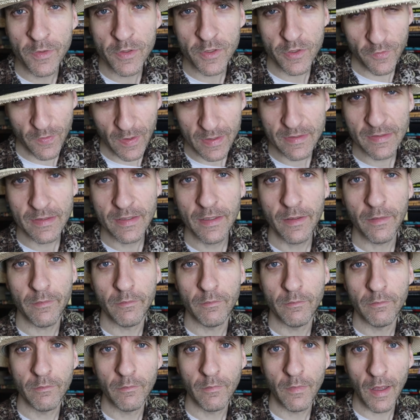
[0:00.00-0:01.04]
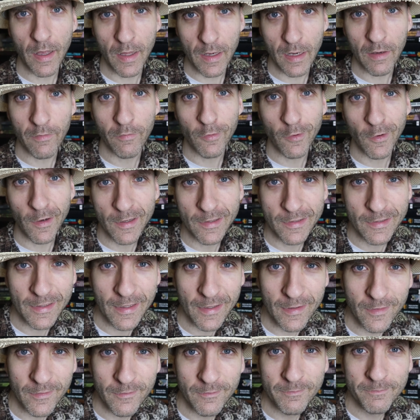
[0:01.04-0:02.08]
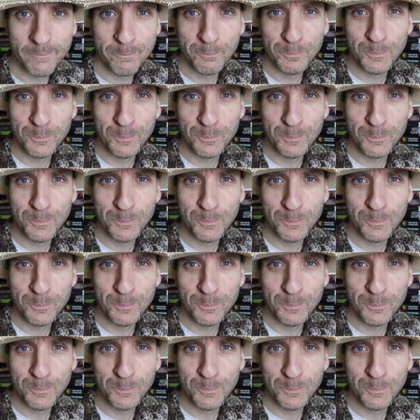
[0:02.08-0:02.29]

So thanks again, and have a great day.